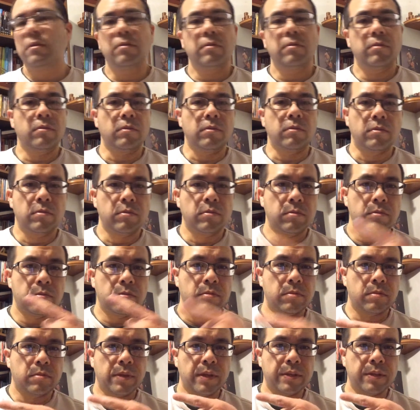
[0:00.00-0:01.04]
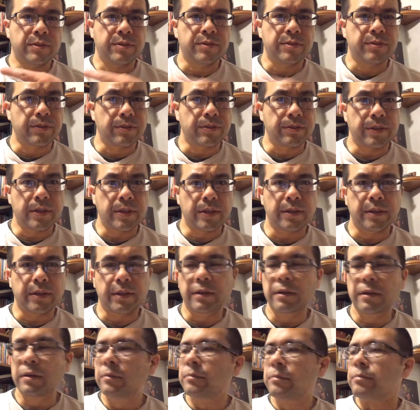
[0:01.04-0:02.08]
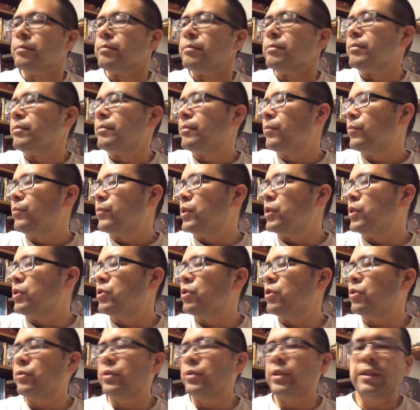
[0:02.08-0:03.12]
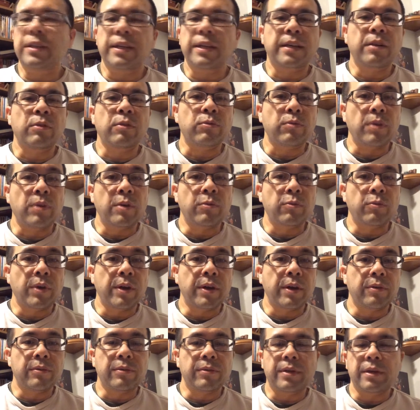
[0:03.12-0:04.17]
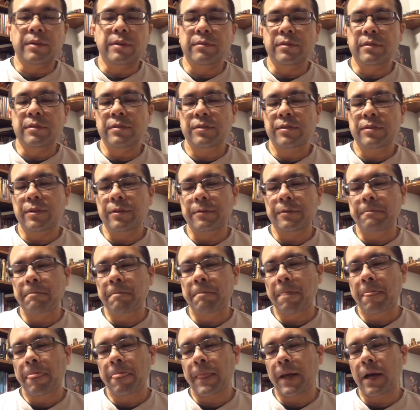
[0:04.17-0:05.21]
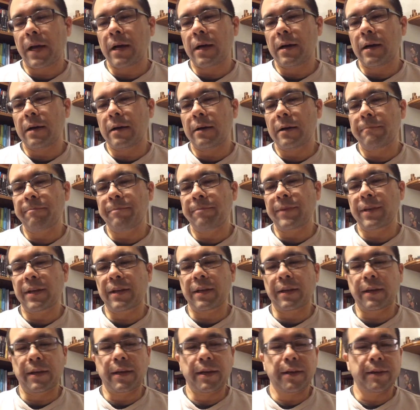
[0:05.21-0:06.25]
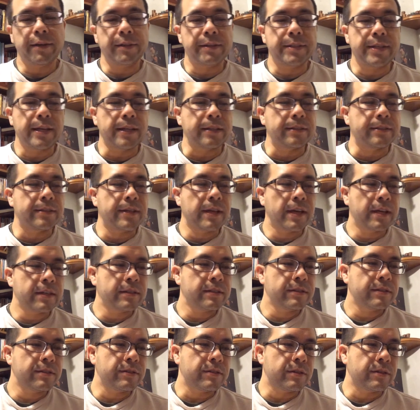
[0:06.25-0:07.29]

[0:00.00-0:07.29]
oh, that just turned on, you. You don't need like a runway or whatever, so. Um, it can carry 10 tons,